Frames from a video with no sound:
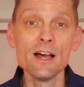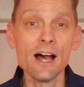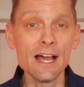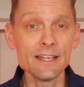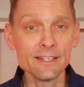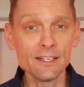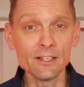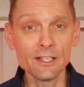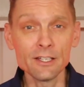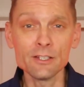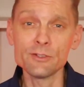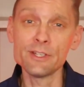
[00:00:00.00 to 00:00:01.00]

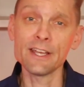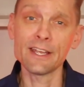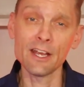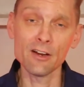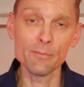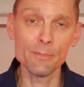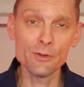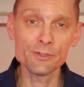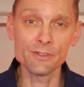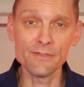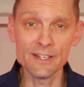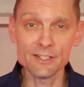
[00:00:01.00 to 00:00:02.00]
Ideally, you take care of
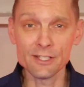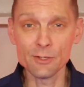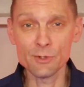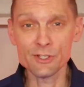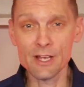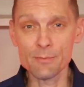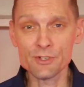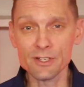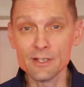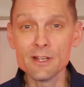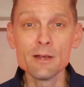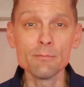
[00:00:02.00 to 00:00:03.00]
most events in the
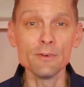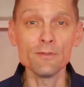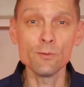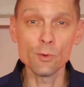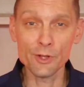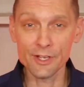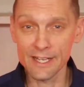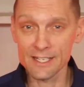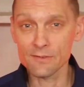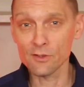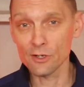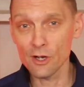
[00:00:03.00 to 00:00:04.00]
reception before the
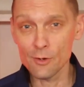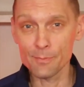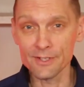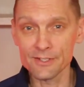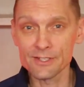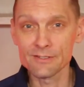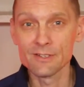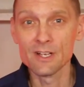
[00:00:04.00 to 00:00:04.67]
dance floor opens.